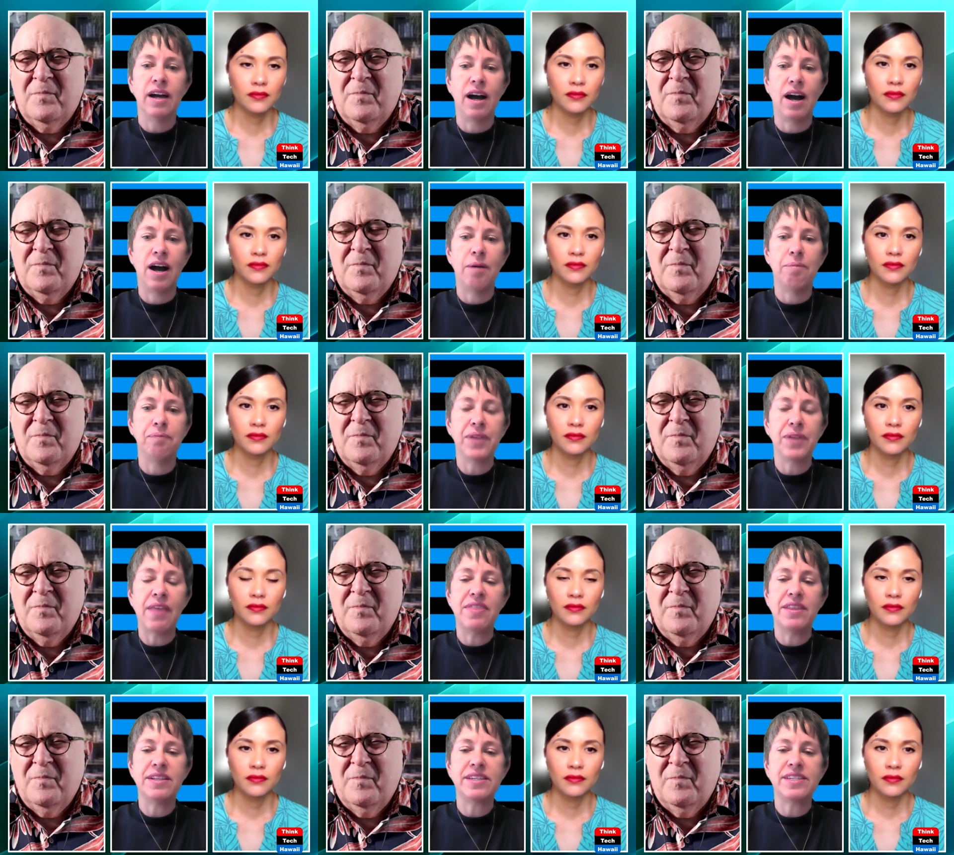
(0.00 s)
Speaker 1: And
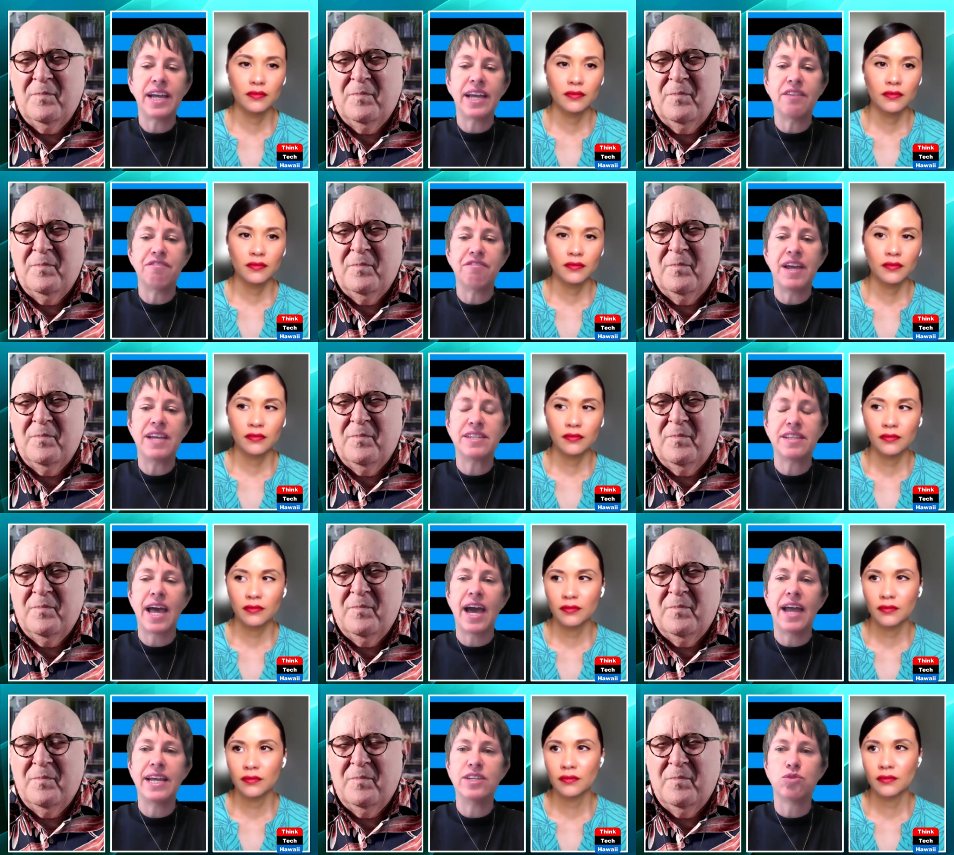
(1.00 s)
then the second phase of
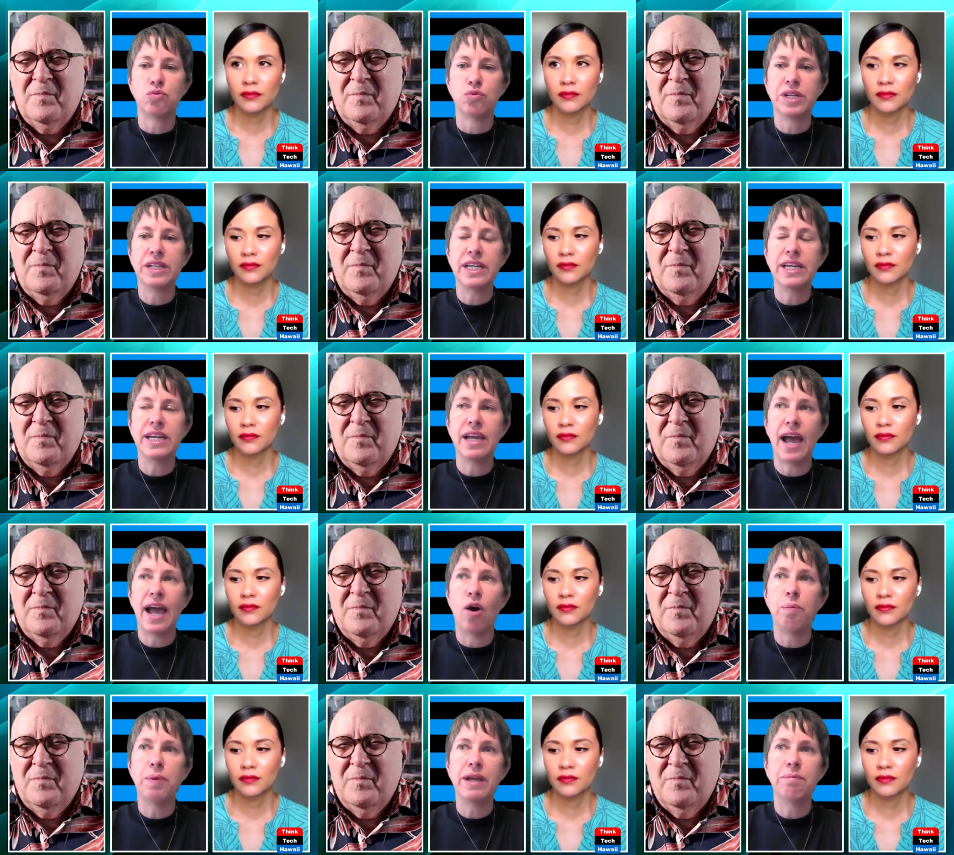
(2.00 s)
that is really
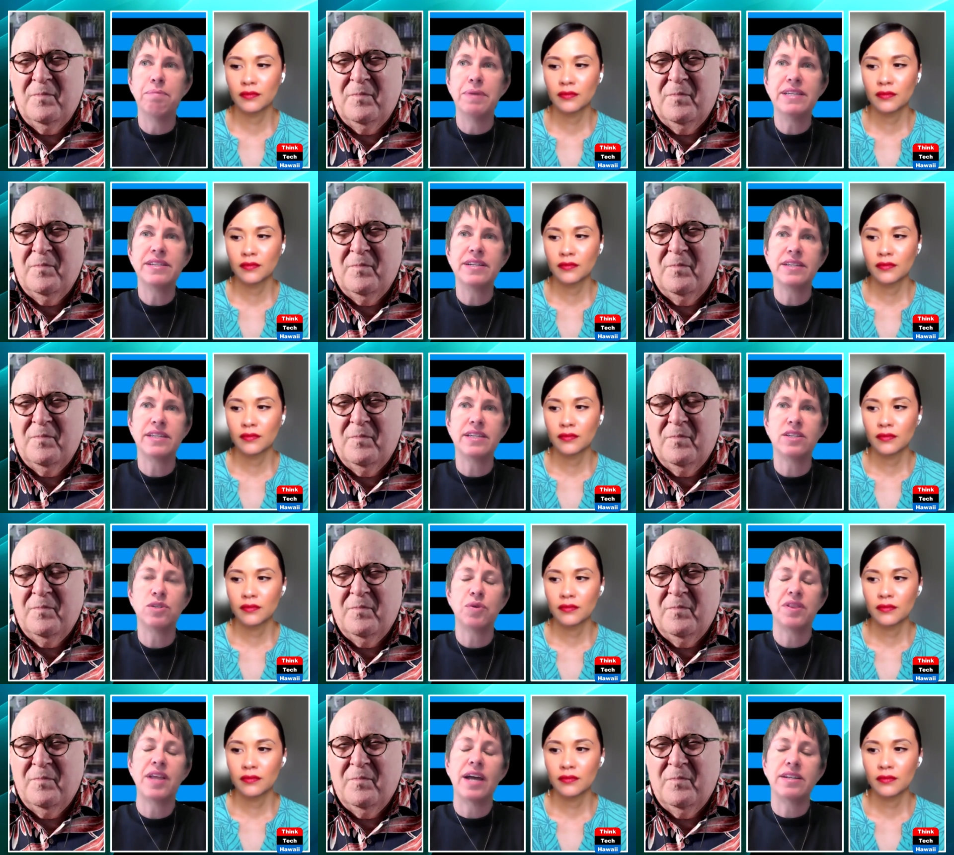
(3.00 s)
helping
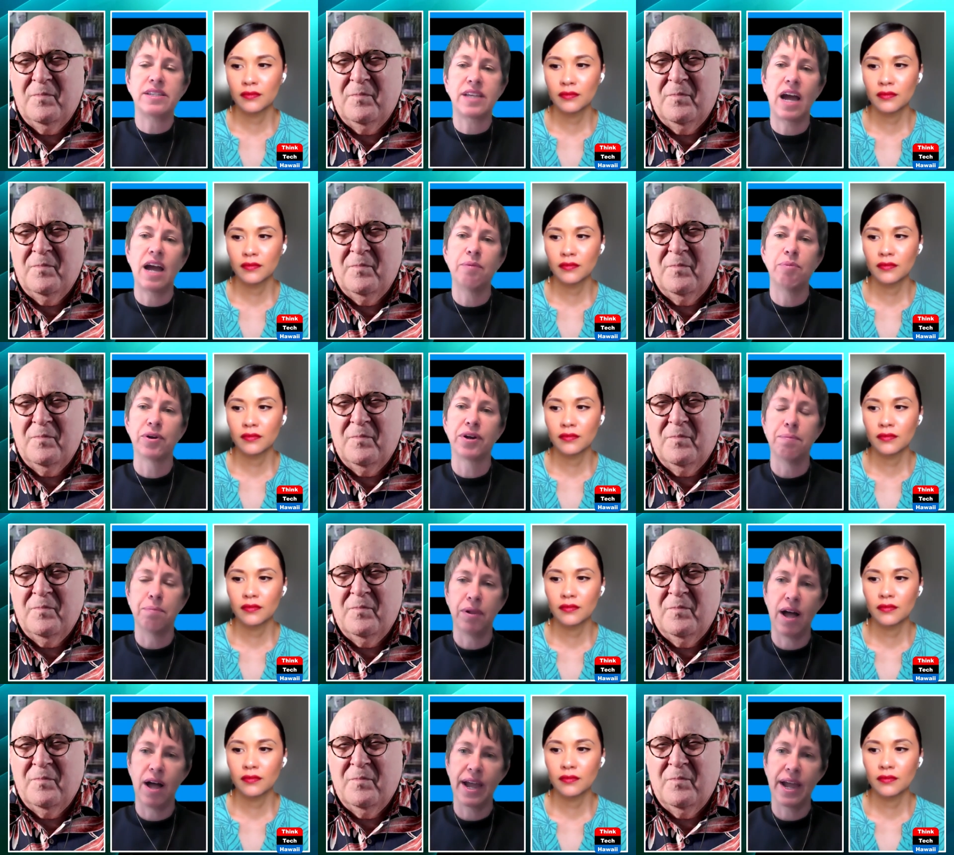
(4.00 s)
businesses with that cyber
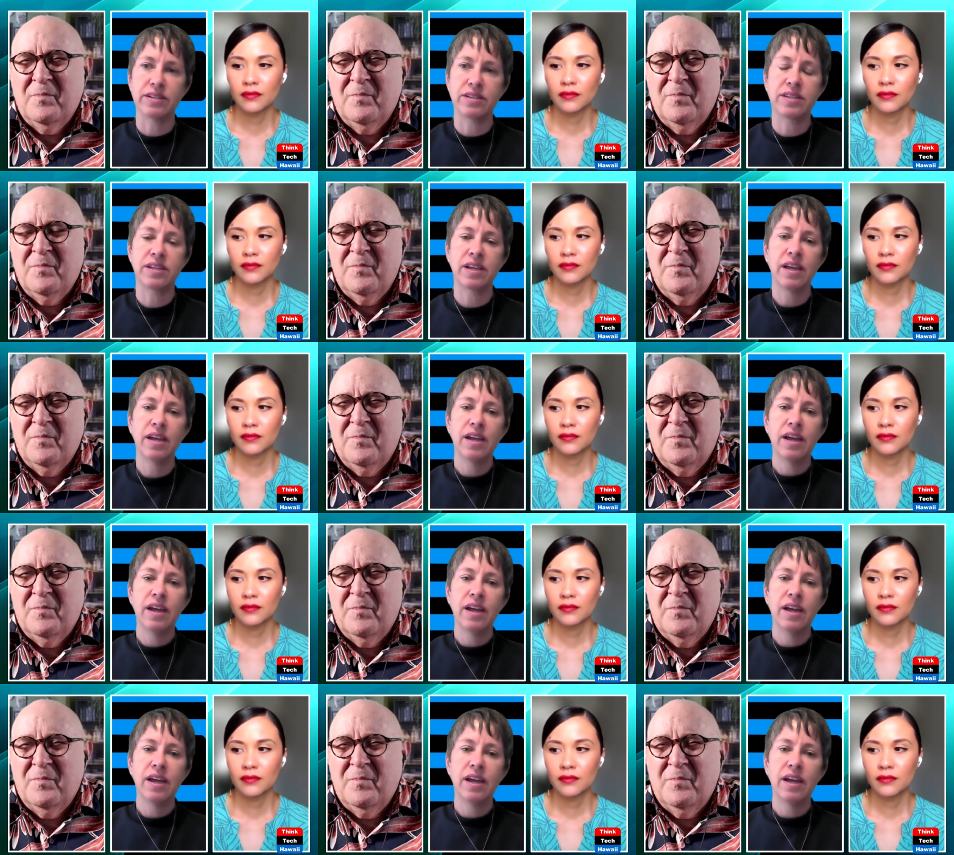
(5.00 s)
compliance,